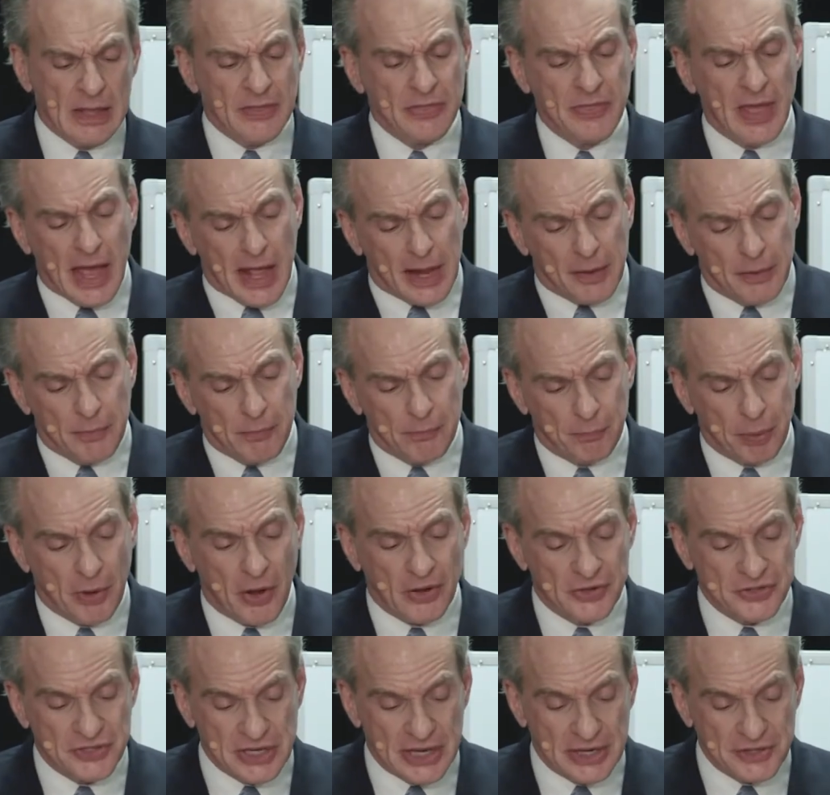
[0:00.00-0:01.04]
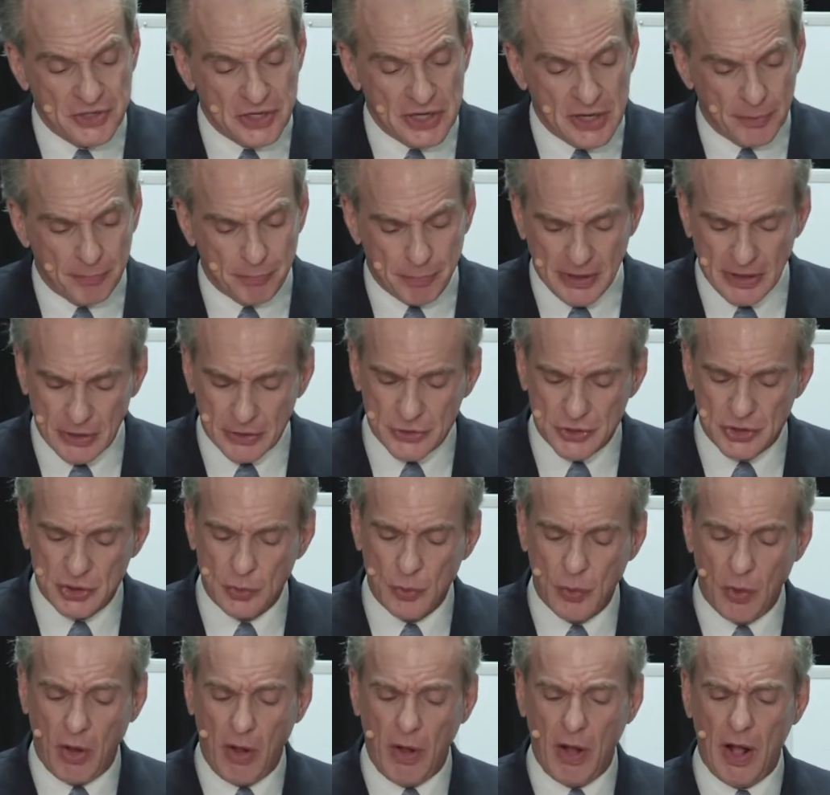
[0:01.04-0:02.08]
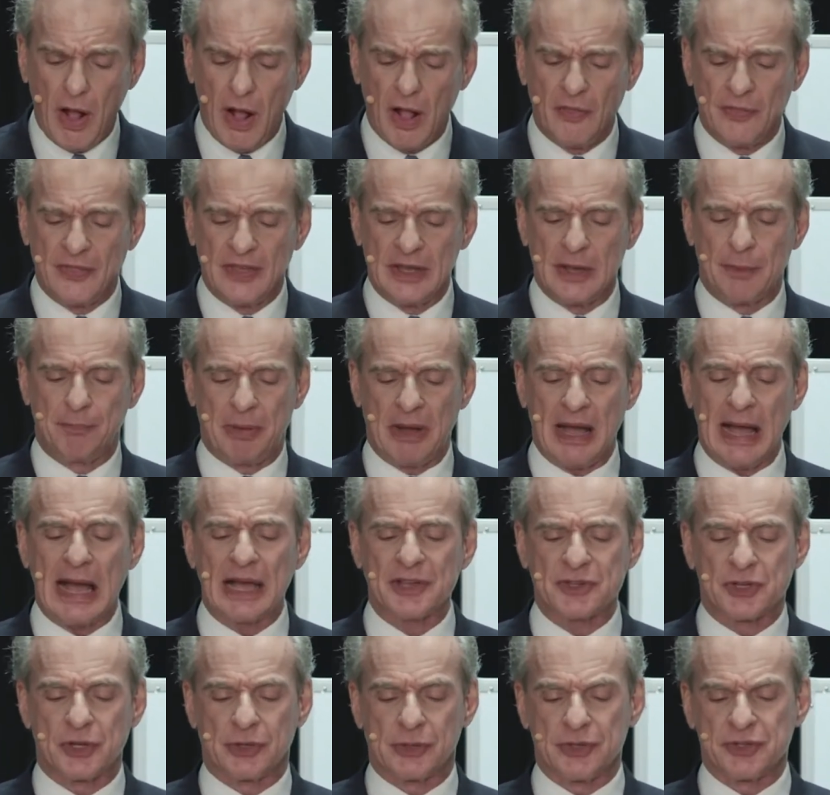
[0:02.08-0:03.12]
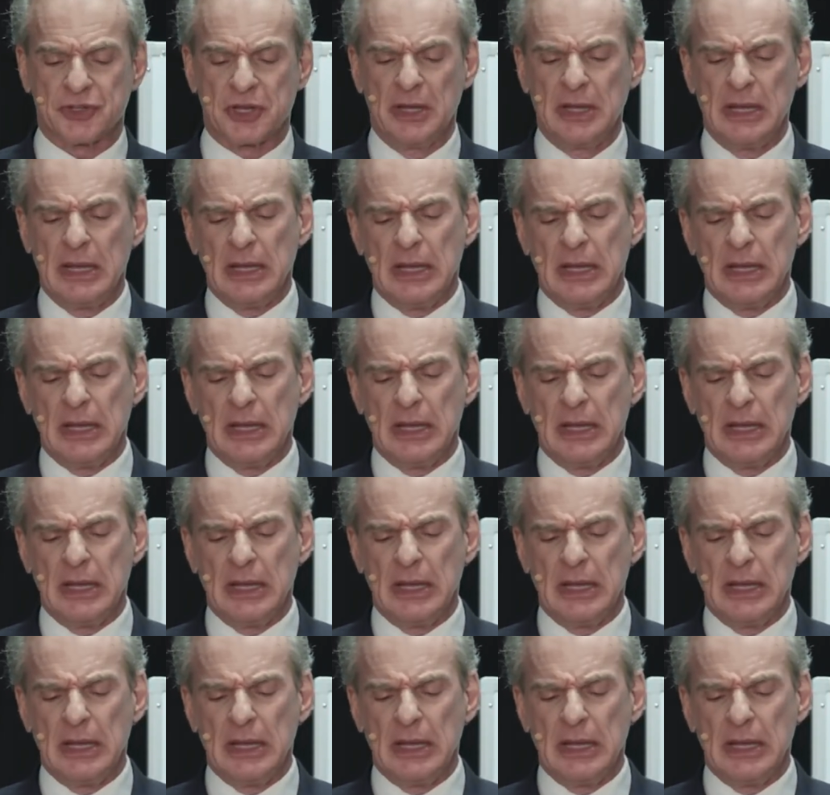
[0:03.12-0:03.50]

Then, Paul says, he appeared to all the apostles.